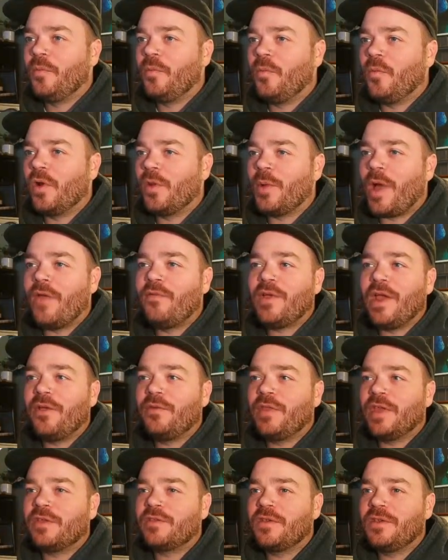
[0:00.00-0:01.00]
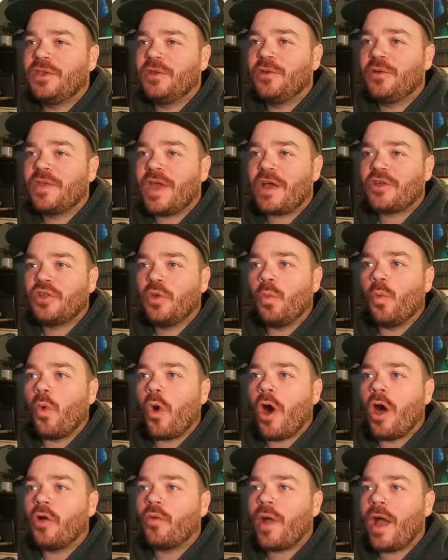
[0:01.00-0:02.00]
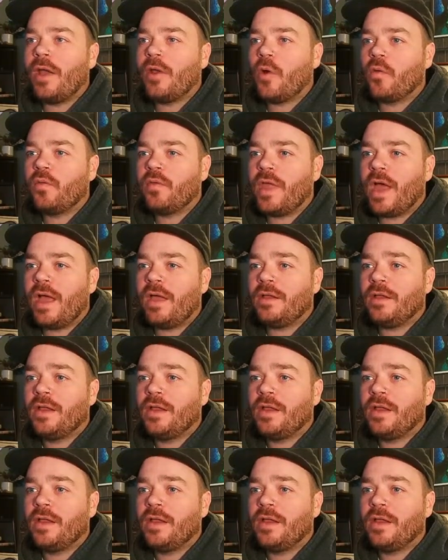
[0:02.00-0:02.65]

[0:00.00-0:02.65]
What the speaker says: One of my favorite things to do is actually wall ride over that